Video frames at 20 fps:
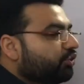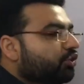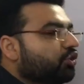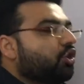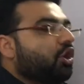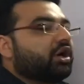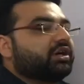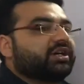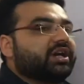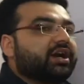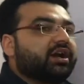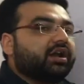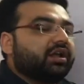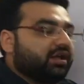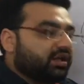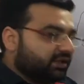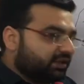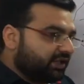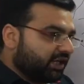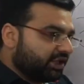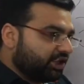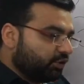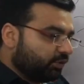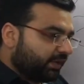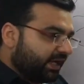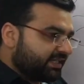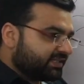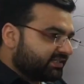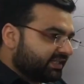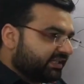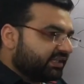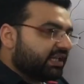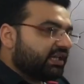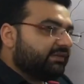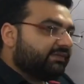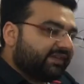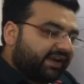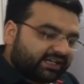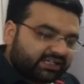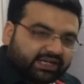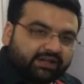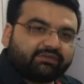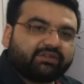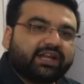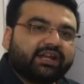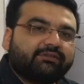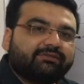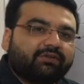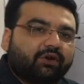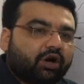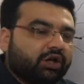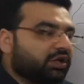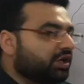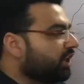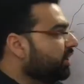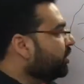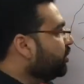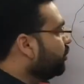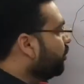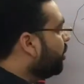recorded the, you can say, the effective rainfall, you